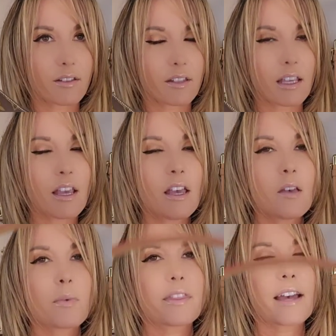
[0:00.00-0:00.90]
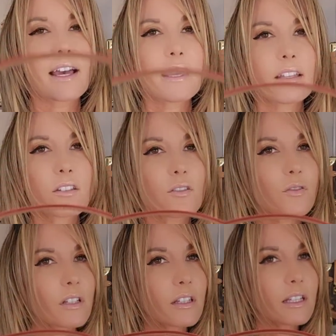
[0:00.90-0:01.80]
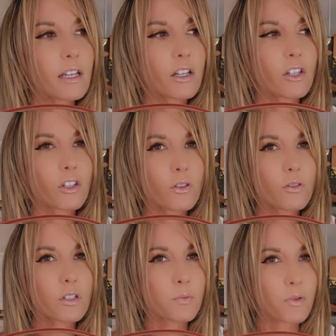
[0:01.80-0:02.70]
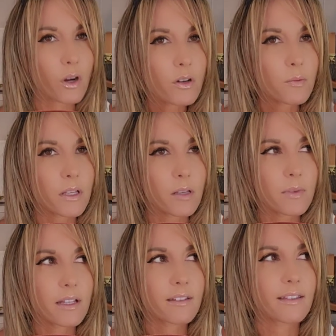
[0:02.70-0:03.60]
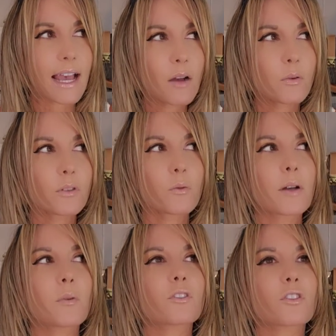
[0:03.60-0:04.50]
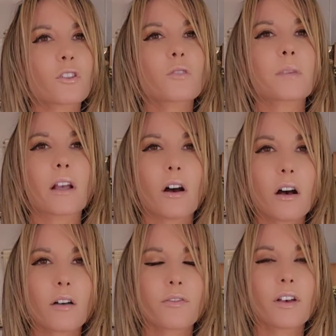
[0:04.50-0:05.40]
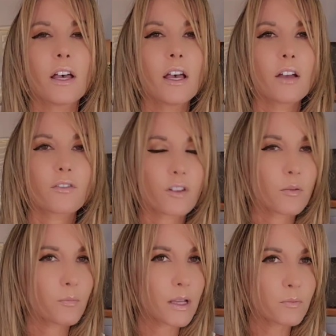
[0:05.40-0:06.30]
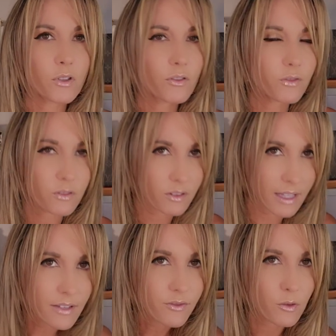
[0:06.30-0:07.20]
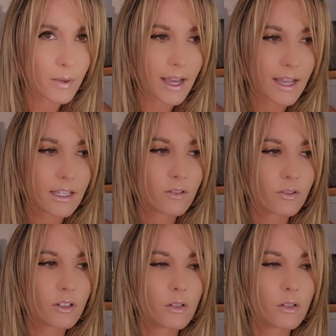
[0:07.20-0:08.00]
see. But that is really a huge pro to me, because that was what turned me off from my beautiful, delightful bag. It really